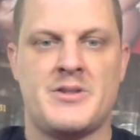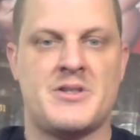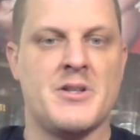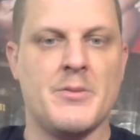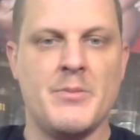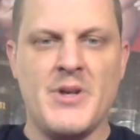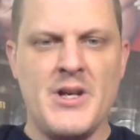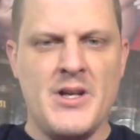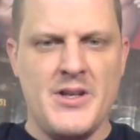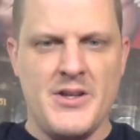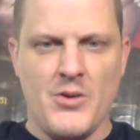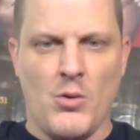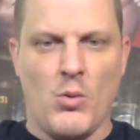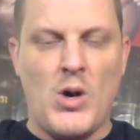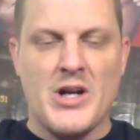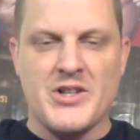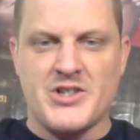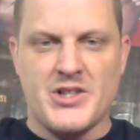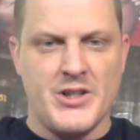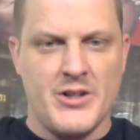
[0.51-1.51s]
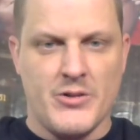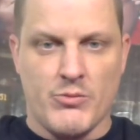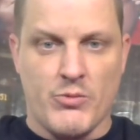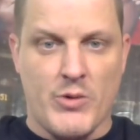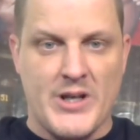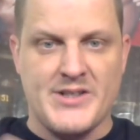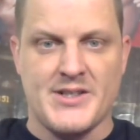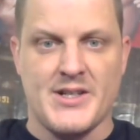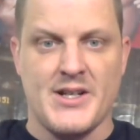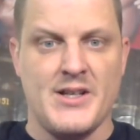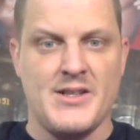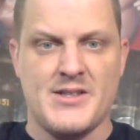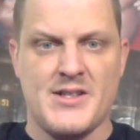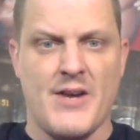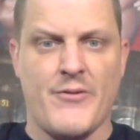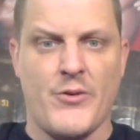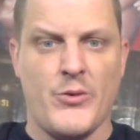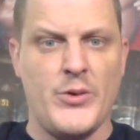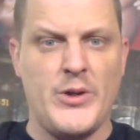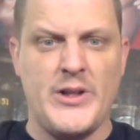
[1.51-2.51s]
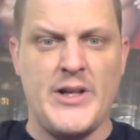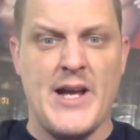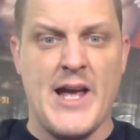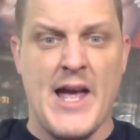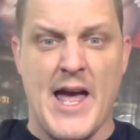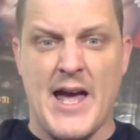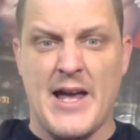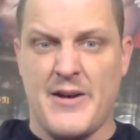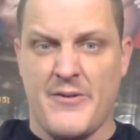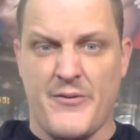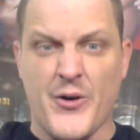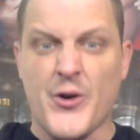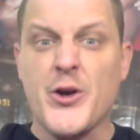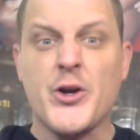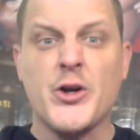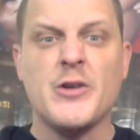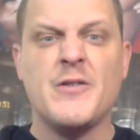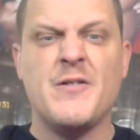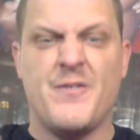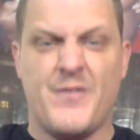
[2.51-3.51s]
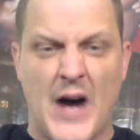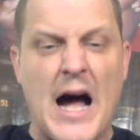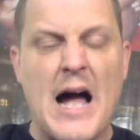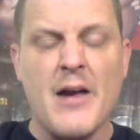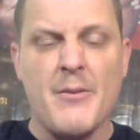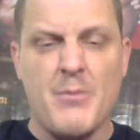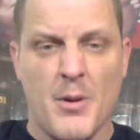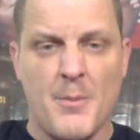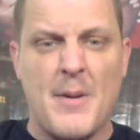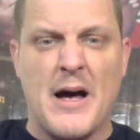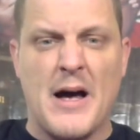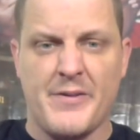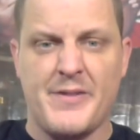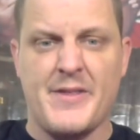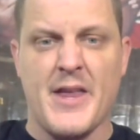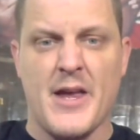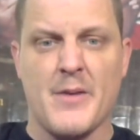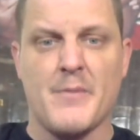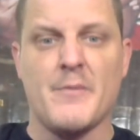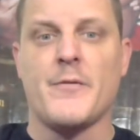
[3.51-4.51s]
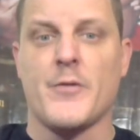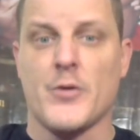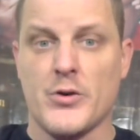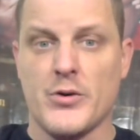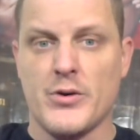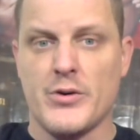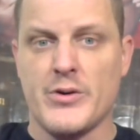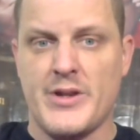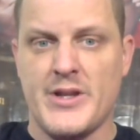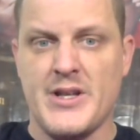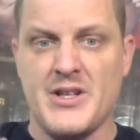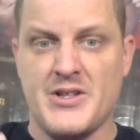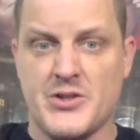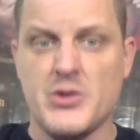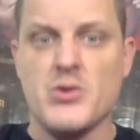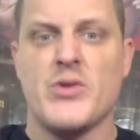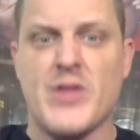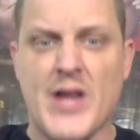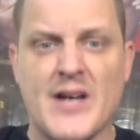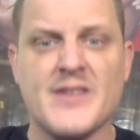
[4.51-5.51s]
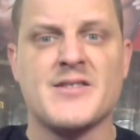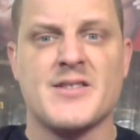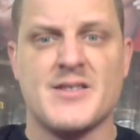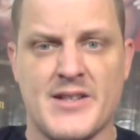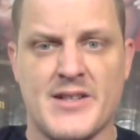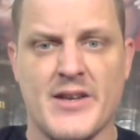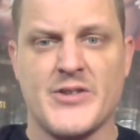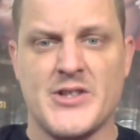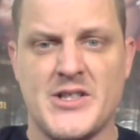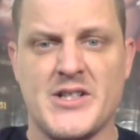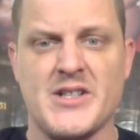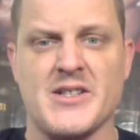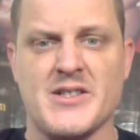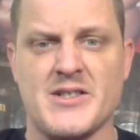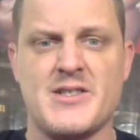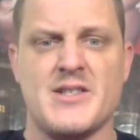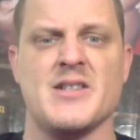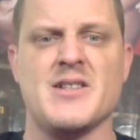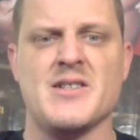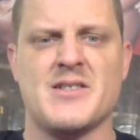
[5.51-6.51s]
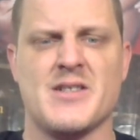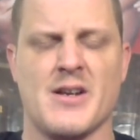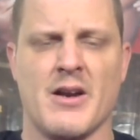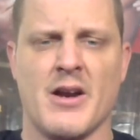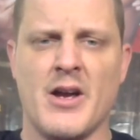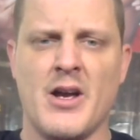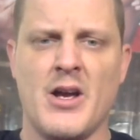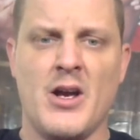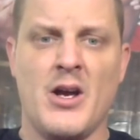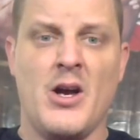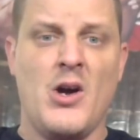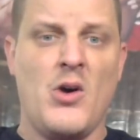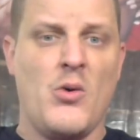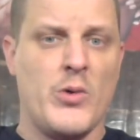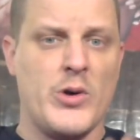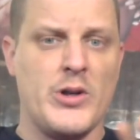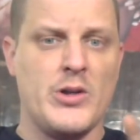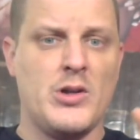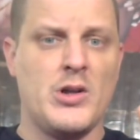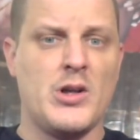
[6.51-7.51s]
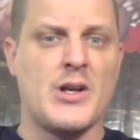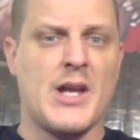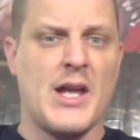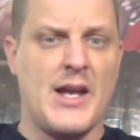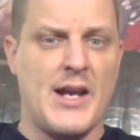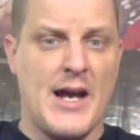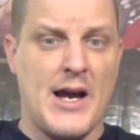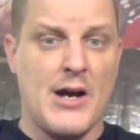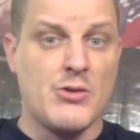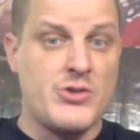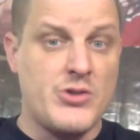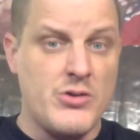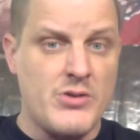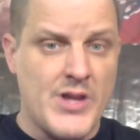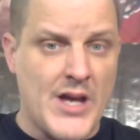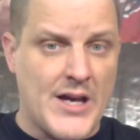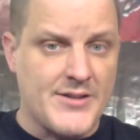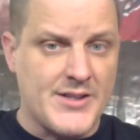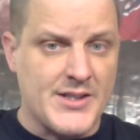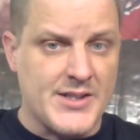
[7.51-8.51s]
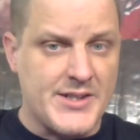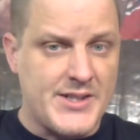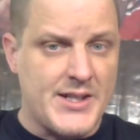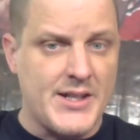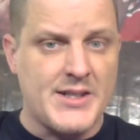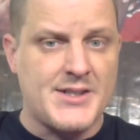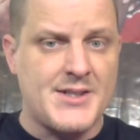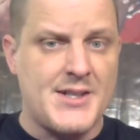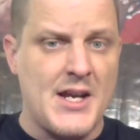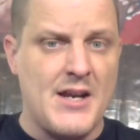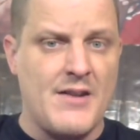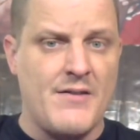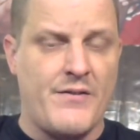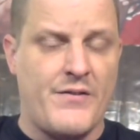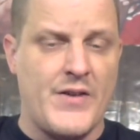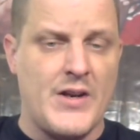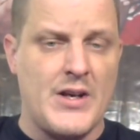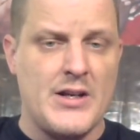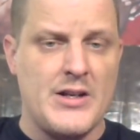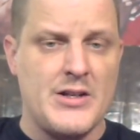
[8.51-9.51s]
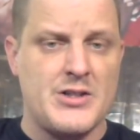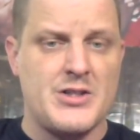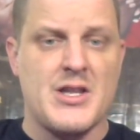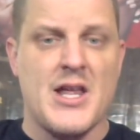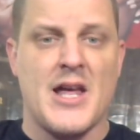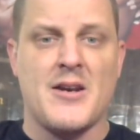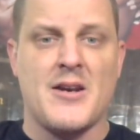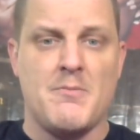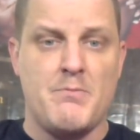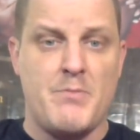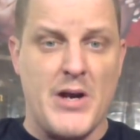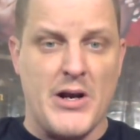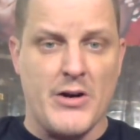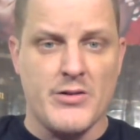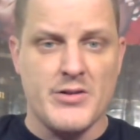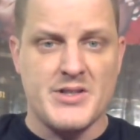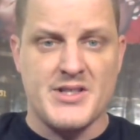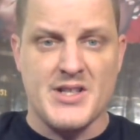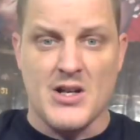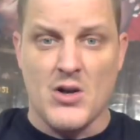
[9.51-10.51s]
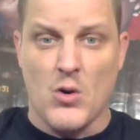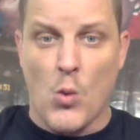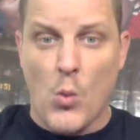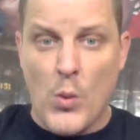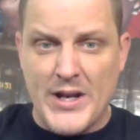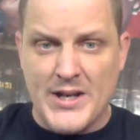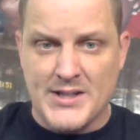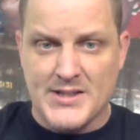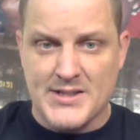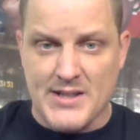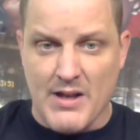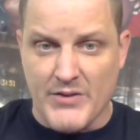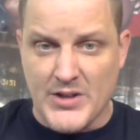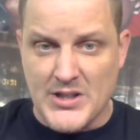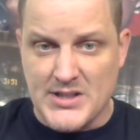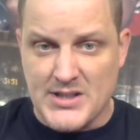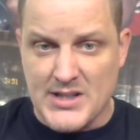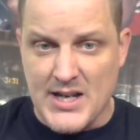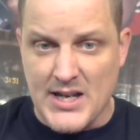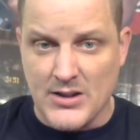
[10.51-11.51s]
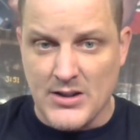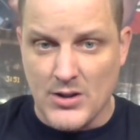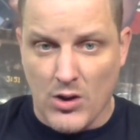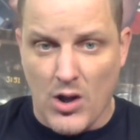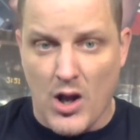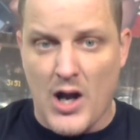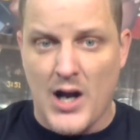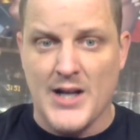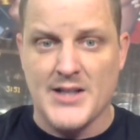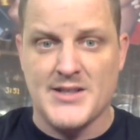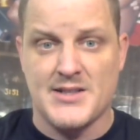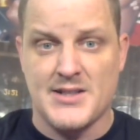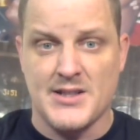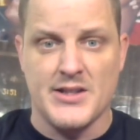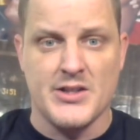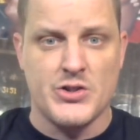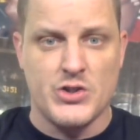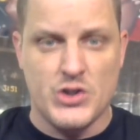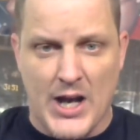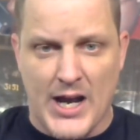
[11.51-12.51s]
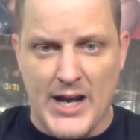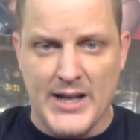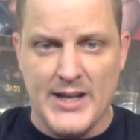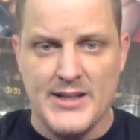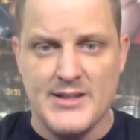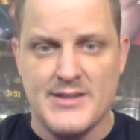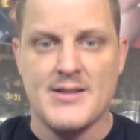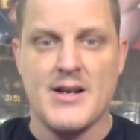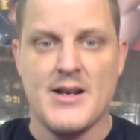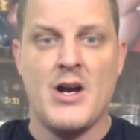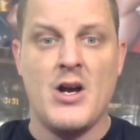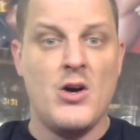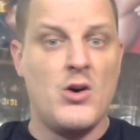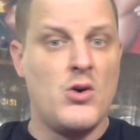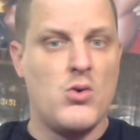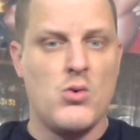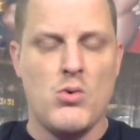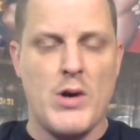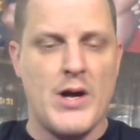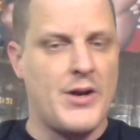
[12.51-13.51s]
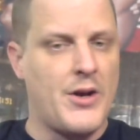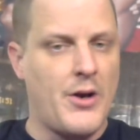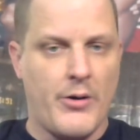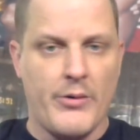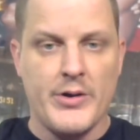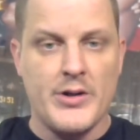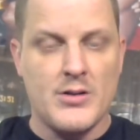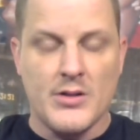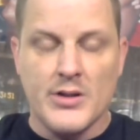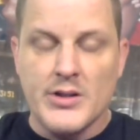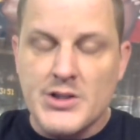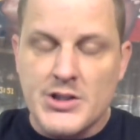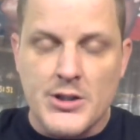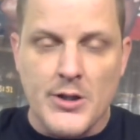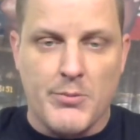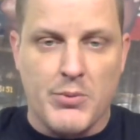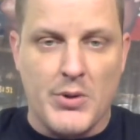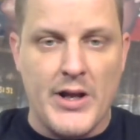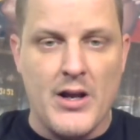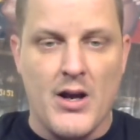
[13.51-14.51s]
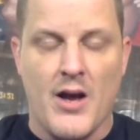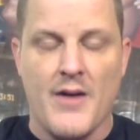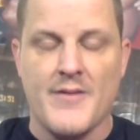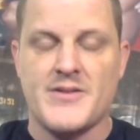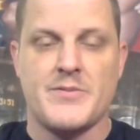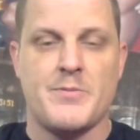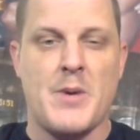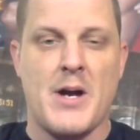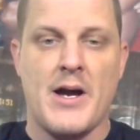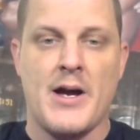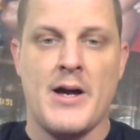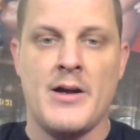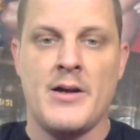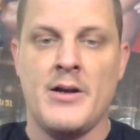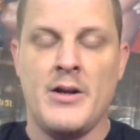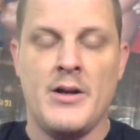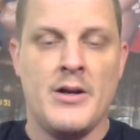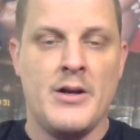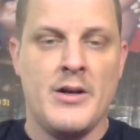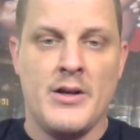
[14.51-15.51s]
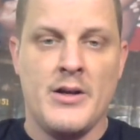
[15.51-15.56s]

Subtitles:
To me, the Washington Redskins never really had a very good vibe about them for the 2017 season. When you look at how 2016 finished, that embarrassing Week 17 loss to the Giants, who had already clinched a playoff spot,